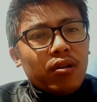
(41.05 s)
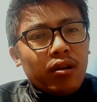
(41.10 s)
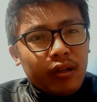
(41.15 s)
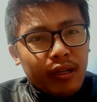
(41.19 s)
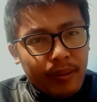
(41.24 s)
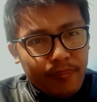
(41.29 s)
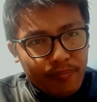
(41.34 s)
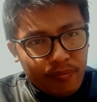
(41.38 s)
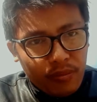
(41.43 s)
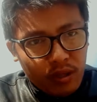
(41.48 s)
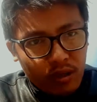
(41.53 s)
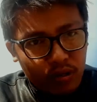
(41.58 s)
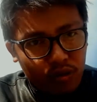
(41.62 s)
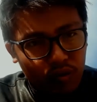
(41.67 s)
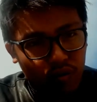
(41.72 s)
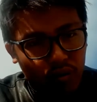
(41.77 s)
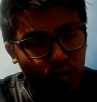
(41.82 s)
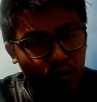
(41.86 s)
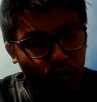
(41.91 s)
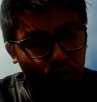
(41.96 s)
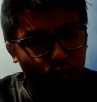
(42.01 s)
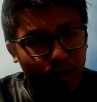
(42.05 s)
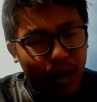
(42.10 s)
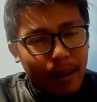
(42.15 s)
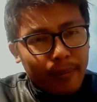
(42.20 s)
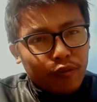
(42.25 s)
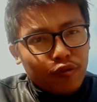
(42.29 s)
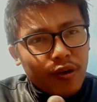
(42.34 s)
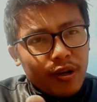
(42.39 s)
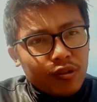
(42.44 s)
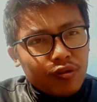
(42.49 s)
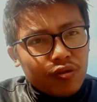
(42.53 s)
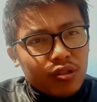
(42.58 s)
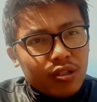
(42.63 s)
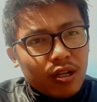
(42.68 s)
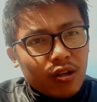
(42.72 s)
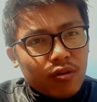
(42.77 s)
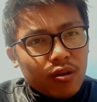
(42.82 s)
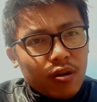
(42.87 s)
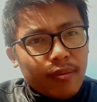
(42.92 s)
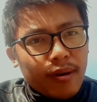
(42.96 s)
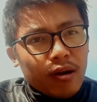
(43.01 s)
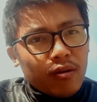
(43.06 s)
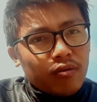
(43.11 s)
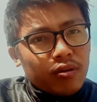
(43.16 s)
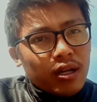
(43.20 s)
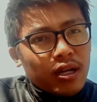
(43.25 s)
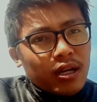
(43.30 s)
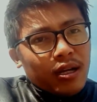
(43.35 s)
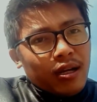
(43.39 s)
Okay, so I'm going to tell you about